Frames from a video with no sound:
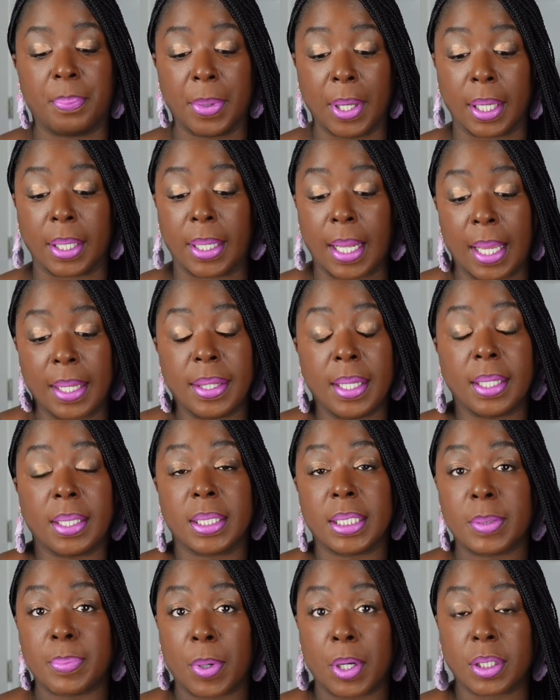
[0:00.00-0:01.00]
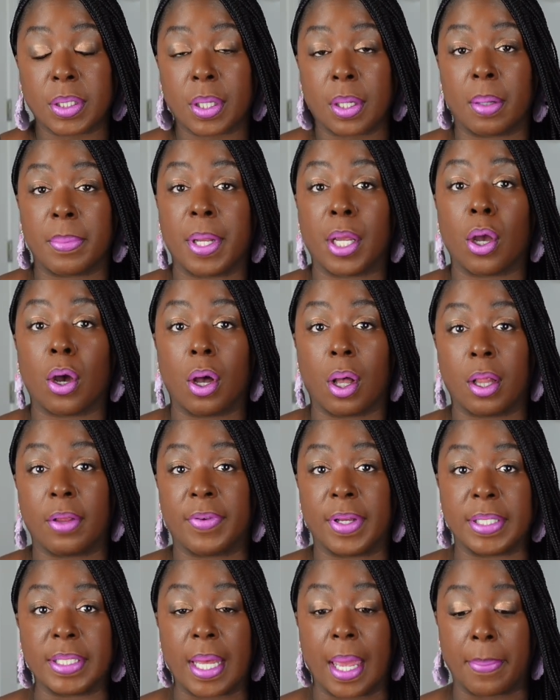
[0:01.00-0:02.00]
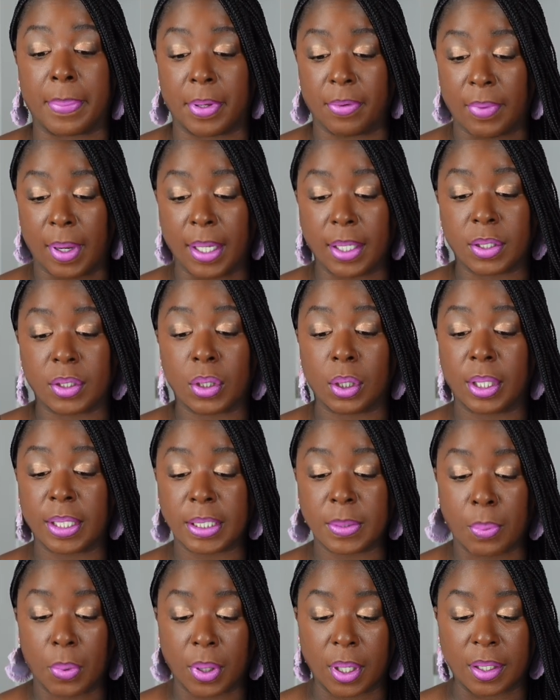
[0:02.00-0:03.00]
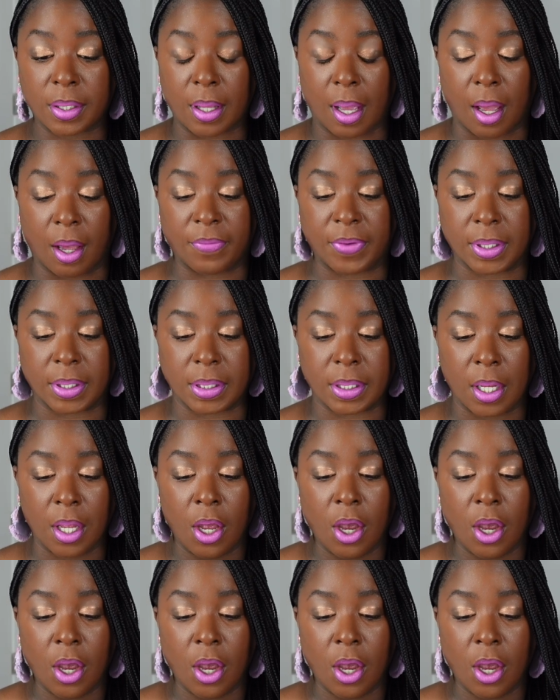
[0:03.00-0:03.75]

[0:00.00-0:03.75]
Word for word: But I think this part's going to make all of us happy, right? So let's point out the obvious.